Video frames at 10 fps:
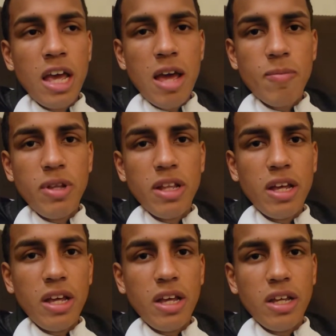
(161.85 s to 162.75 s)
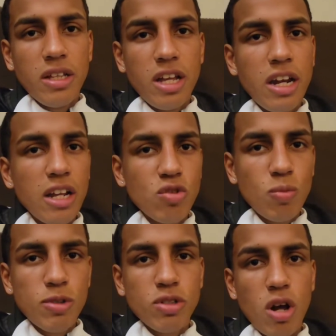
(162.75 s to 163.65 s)
and be the, the next
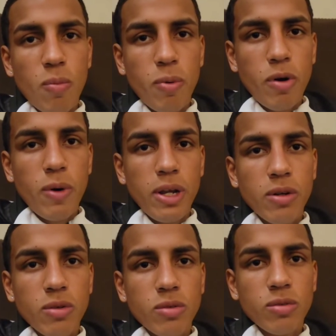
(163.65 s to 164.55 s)
superstar of Puerto Rico.